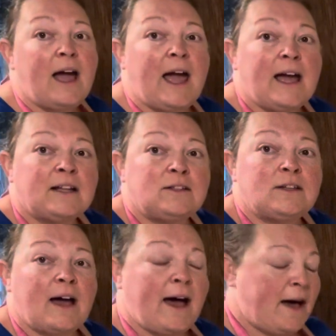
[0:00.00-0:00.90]

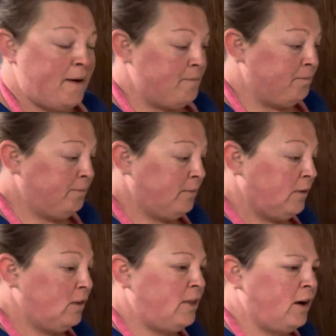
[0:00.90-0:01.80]
And
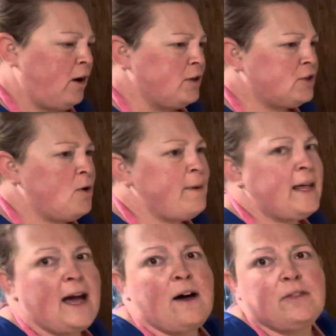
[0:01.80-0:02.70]
there are so
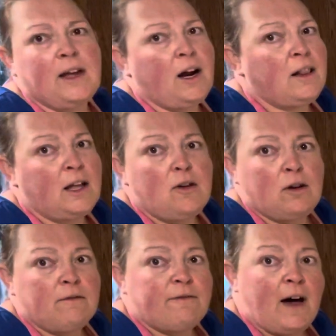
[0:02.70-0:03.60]
many out there that you
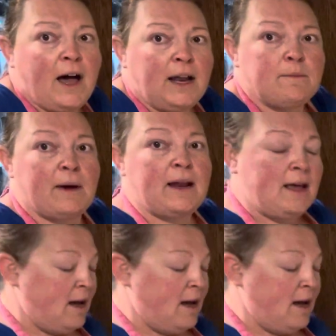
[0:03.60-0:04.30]
can find, but